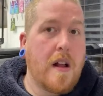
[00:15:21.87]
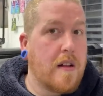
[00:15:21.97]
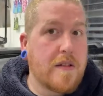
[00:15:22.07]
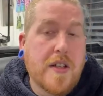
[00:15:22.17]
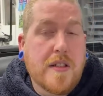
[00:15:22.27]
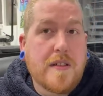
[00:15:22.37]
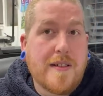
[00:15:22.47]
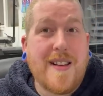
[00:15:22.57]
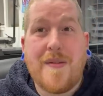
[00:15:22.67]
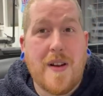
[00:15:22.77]
just
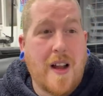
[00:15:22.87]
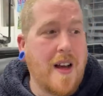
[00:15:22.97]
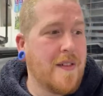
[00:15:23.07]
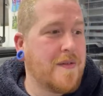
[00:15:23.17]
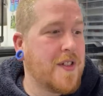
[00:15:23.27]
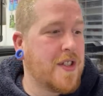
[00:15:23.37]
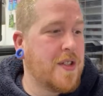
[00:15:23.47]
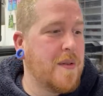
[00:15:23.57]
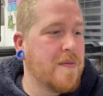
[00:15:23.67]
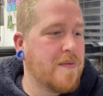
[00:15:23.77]
living life, just
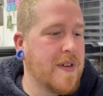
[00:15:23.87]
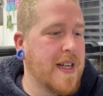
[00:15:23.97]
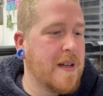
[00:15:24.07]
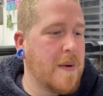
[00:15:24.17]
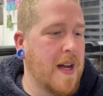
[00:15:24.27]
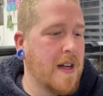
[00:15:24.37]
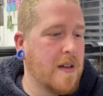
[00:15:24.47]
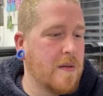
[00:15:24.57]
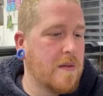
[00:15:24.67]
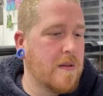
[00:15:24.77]
doing really
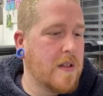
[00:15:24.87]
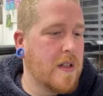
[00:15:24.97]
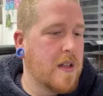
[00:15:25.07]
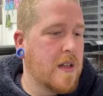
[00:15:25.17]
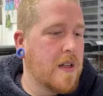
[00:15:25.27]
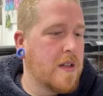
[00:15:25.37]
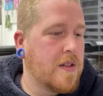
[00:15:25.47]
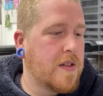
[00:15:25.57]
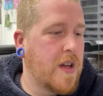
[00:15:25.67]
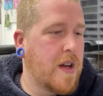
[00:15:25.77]
well.
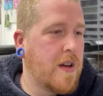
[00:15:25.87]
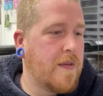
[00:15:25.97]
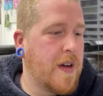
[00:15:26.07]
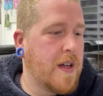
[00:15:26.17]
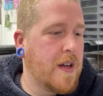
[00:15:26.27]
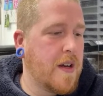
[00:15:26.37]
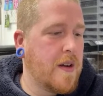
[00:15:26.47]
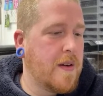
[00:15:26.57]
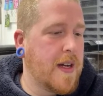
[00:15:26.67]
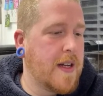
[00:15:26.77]
So if I
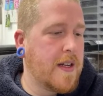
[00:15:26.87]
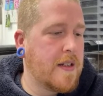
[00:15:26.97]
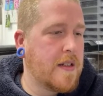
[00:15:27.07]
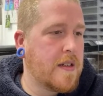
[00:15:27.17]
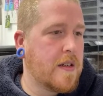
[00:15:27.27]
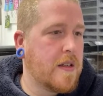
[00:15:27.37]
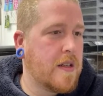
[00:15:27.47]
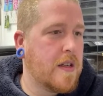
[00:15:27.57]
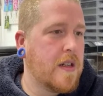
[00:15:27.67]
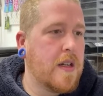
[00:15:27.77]
go and
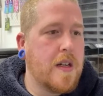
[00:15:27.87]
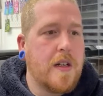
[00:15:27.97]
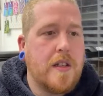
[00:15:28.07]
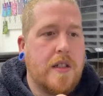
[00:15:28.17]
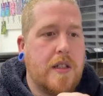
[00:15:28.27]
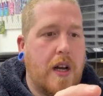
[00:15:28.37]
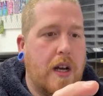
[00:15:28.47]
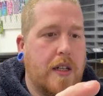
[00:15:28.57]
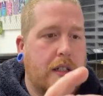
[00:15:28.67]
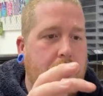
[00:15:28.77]

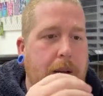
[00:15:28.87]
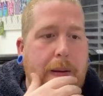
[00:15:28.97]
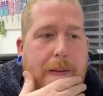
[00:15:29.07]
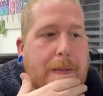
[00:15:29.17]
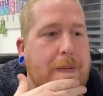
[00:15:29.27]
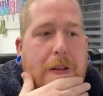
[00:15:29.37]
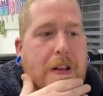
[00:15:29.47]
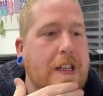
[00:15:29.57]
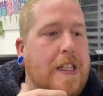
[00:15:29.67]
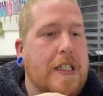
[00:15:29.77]
search,
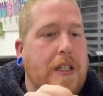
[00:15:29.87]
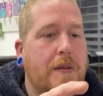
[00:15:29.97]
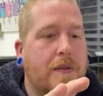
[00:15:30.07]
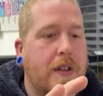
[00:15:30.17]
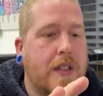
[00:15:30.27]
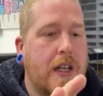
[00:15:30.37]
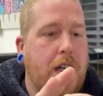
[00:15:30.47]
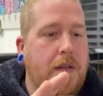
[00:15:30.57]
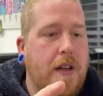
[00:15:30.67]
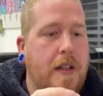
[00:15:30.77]
don't trust
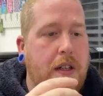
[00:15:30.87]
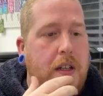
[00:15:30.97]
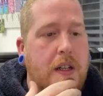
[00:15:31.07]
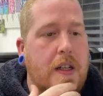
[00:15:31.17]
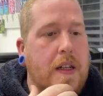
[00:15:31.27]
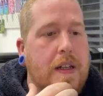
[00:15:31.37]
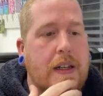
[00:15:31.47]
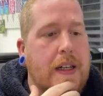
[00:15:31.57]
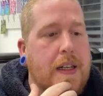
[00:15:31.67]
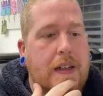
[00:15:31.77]
Ira,
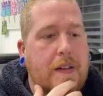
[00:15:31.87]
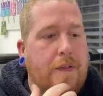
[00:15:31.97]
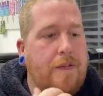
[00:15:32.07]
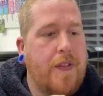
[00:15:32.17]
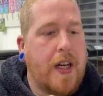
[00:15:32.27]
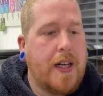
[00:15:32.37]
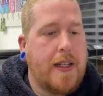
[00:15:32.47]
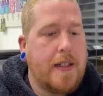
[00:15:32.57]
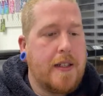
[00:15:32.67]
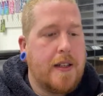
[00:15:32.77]

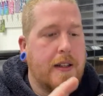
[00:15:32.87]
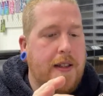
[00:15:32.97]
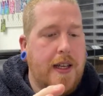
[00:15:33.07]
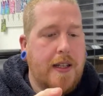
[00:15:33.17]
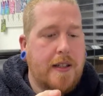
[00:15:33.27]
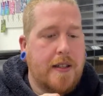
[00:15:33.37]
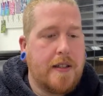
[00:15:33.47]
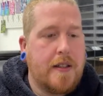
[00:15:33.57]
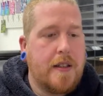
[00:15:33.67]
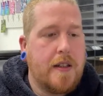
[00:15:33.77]
find
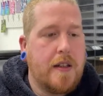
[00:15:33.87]
this